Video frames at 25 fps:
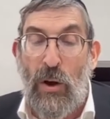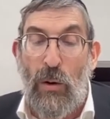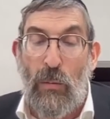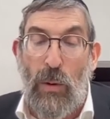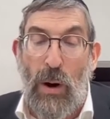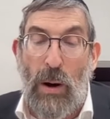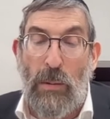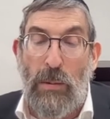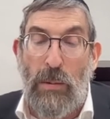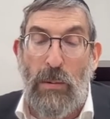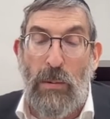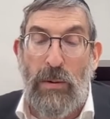
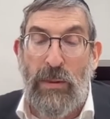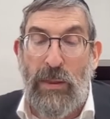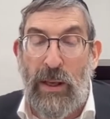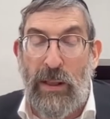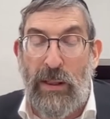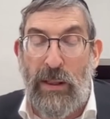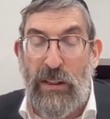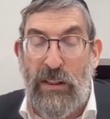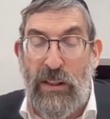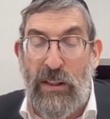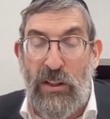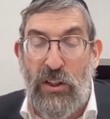Why would we
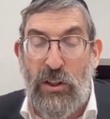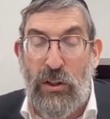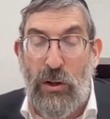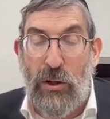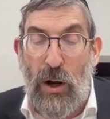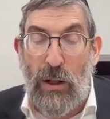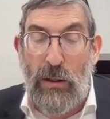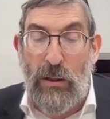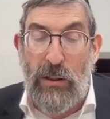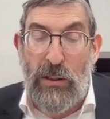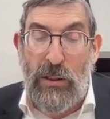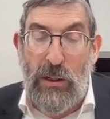think that this
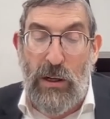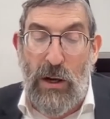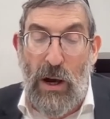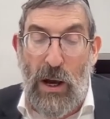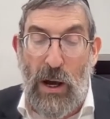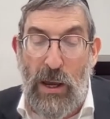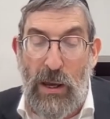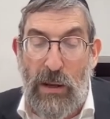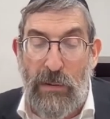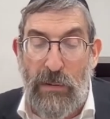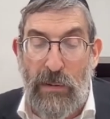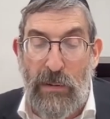child is a
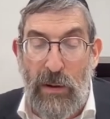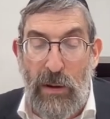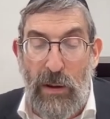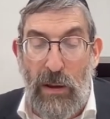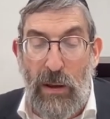Kayin?